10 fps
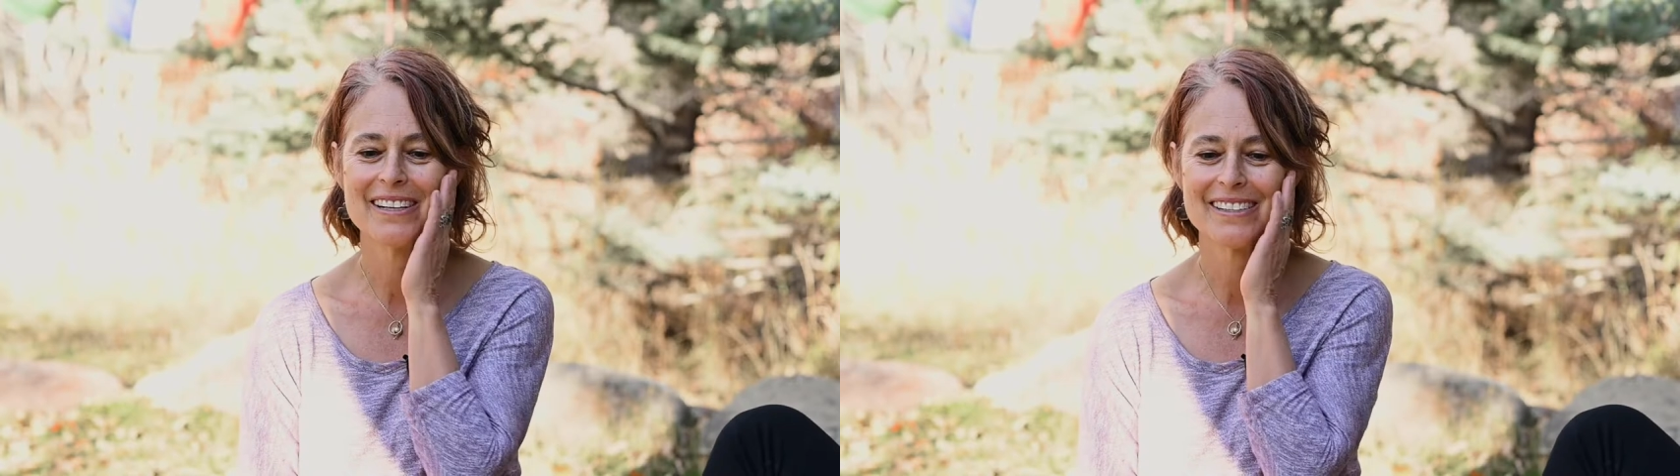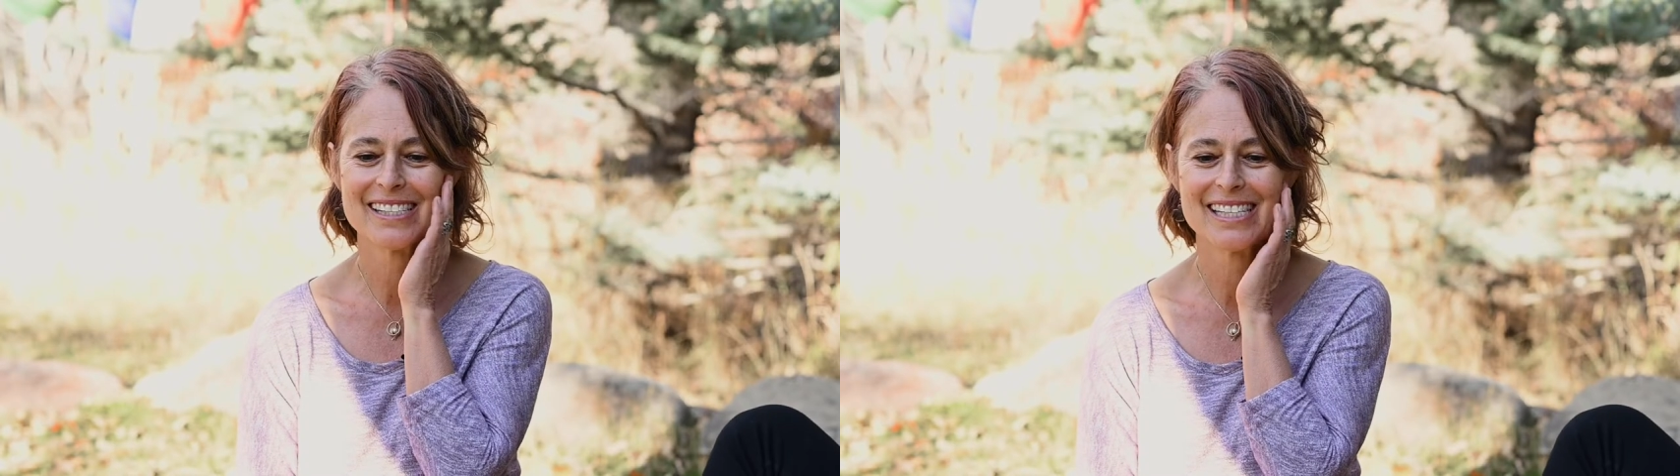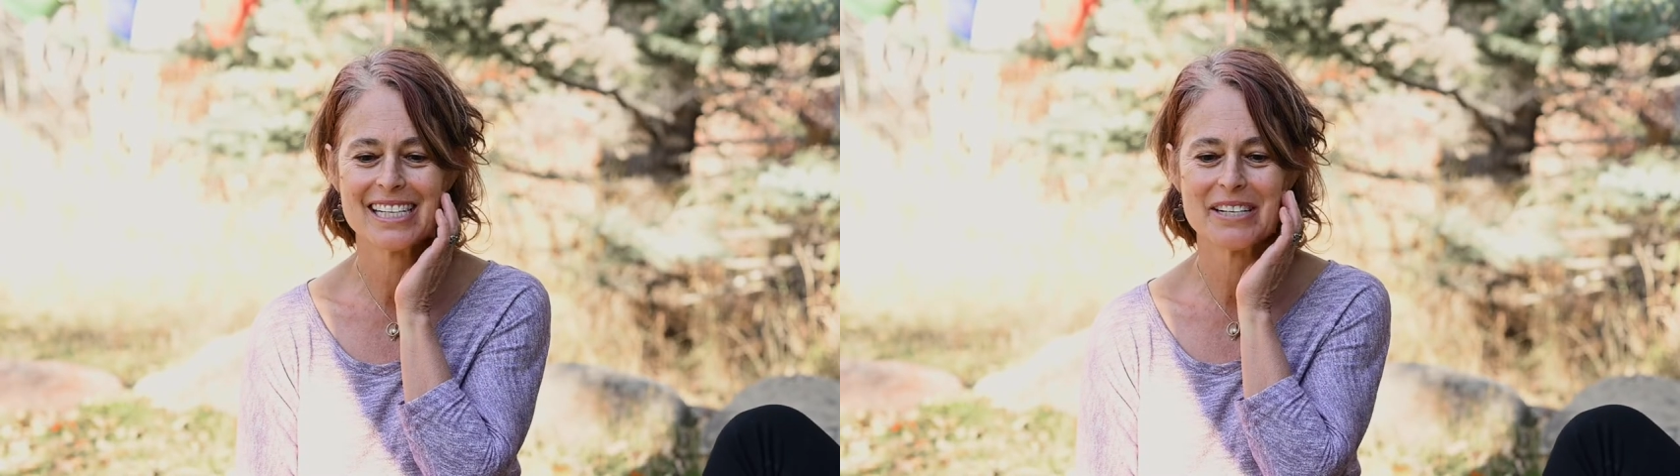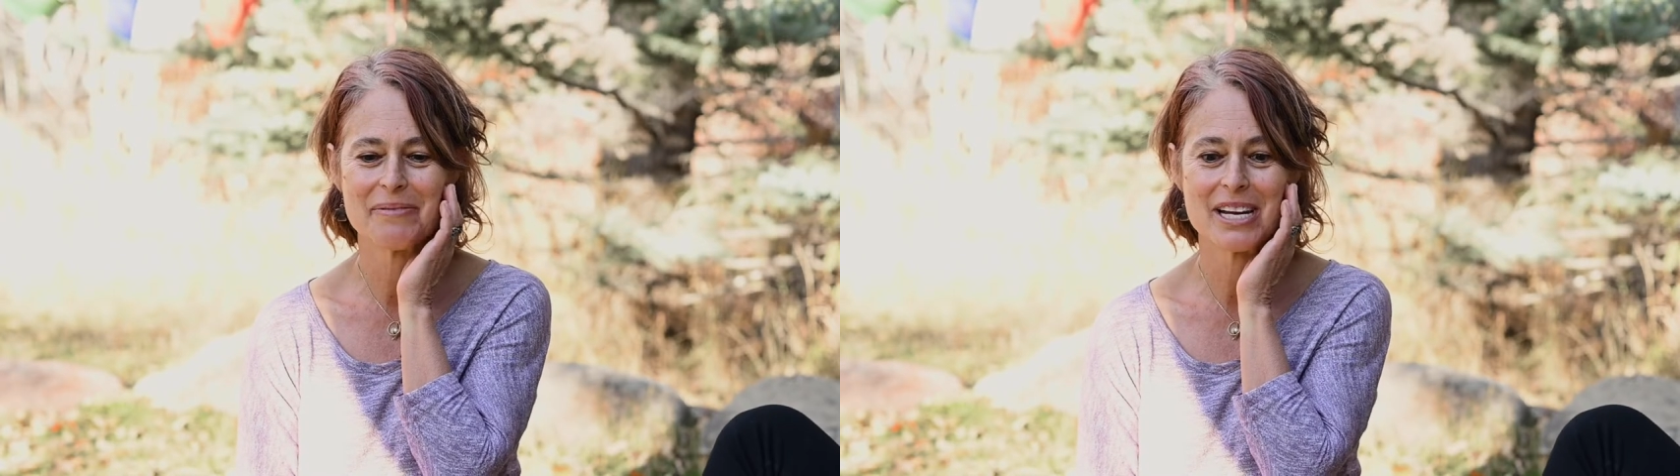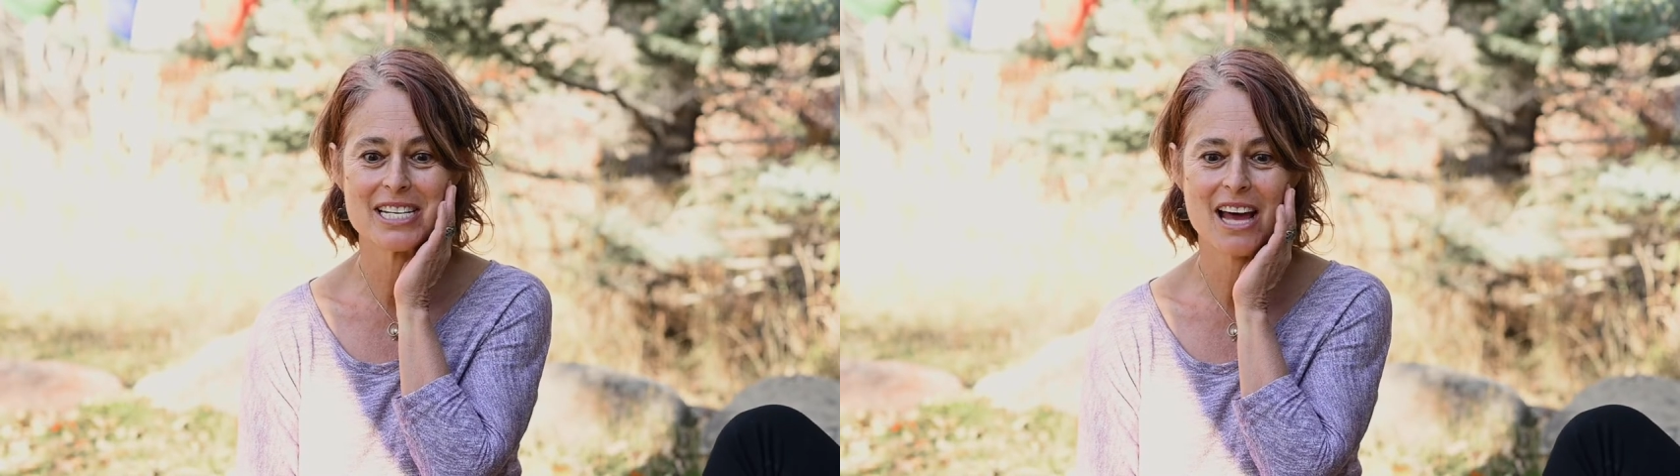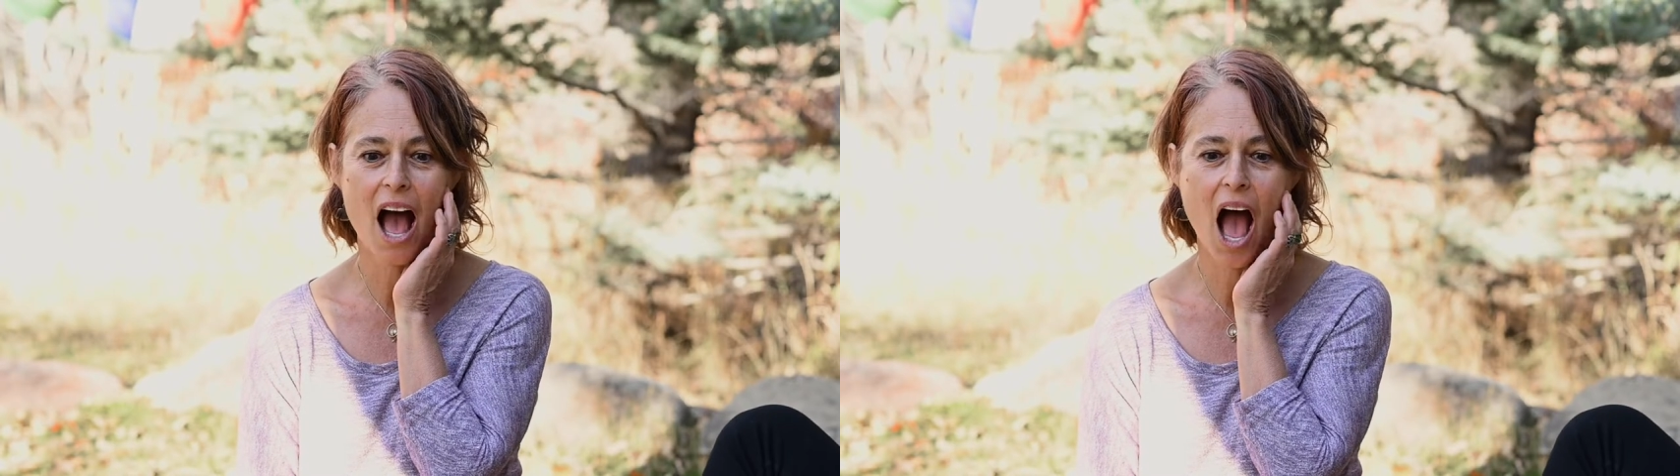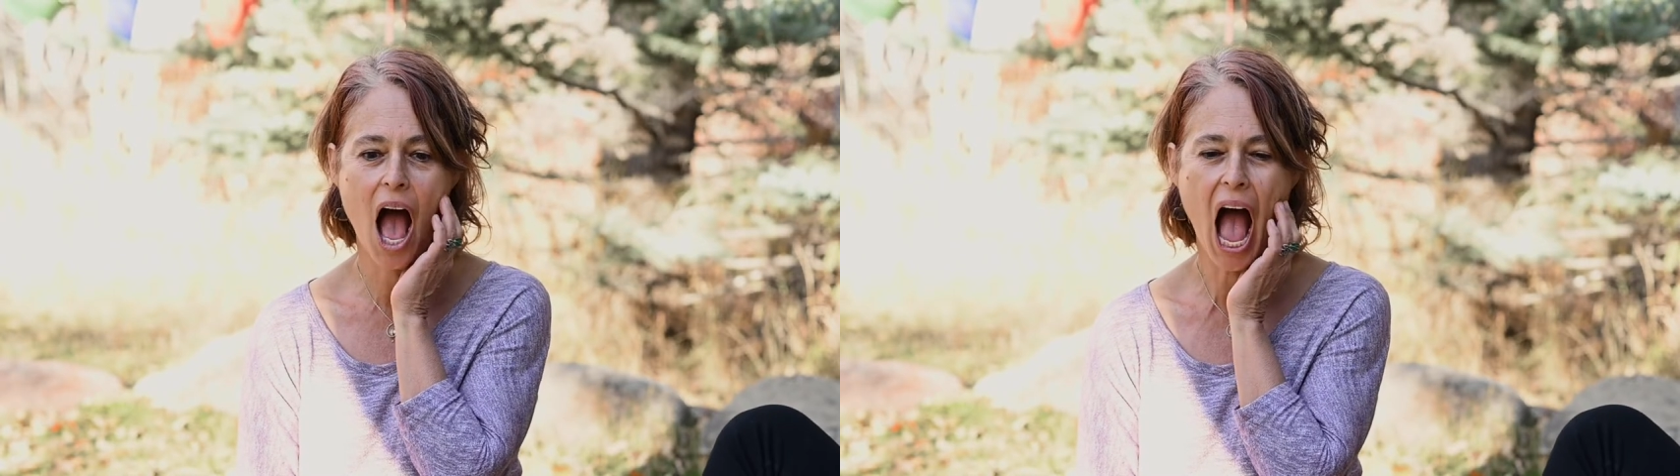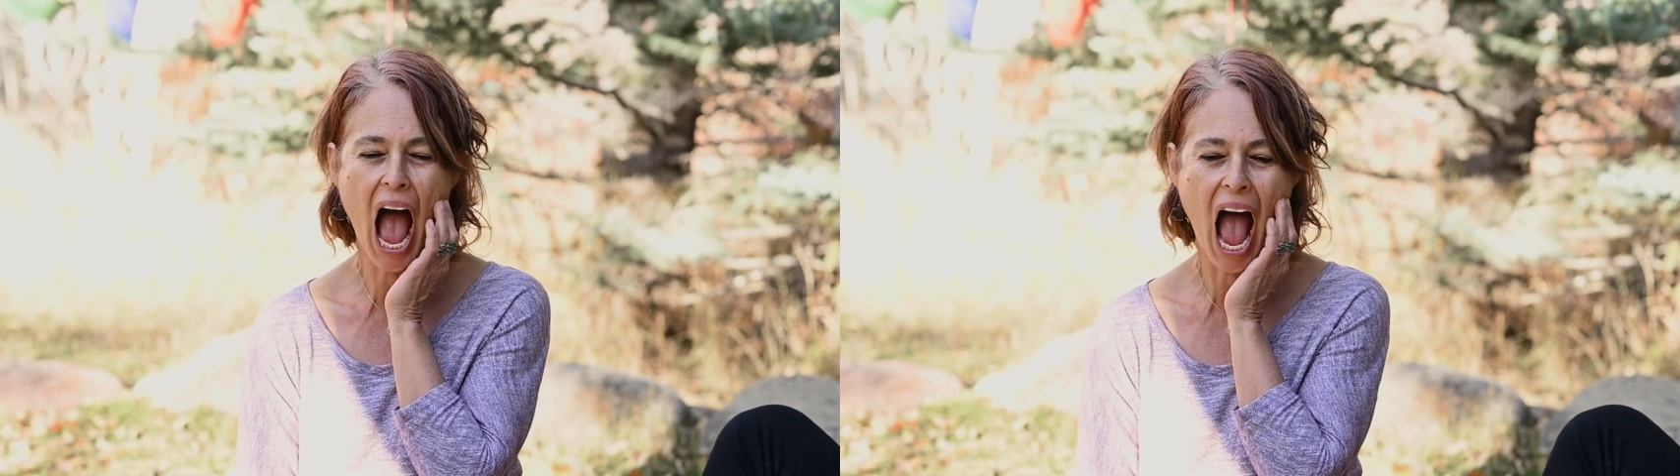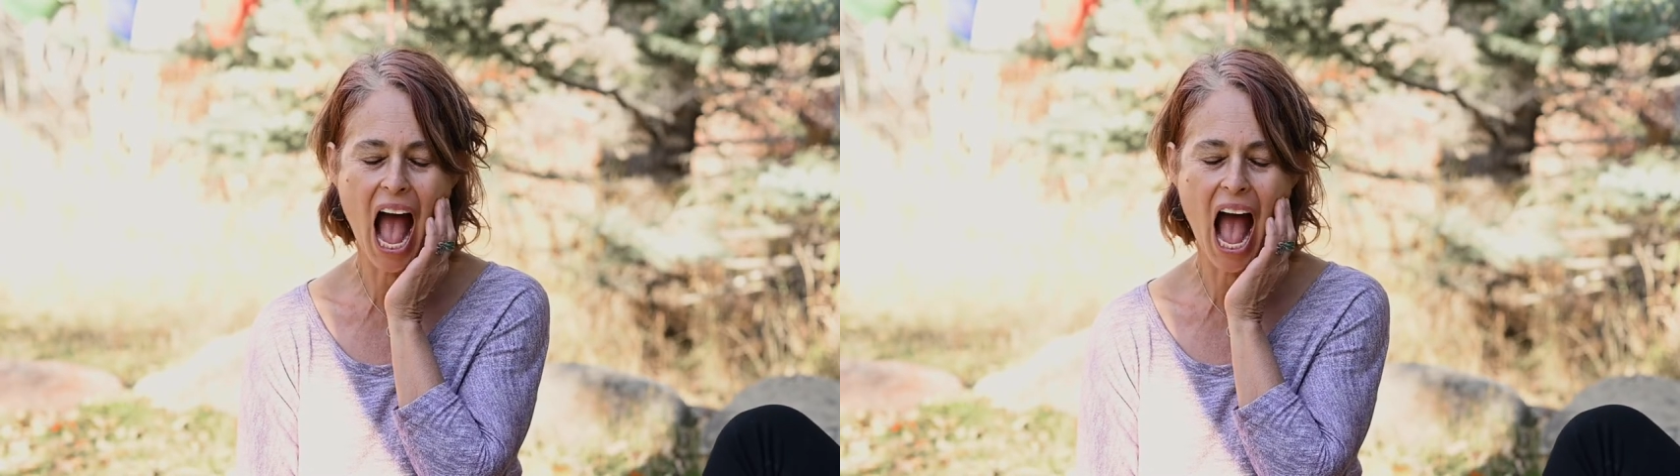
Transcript: noticing it in my jaw.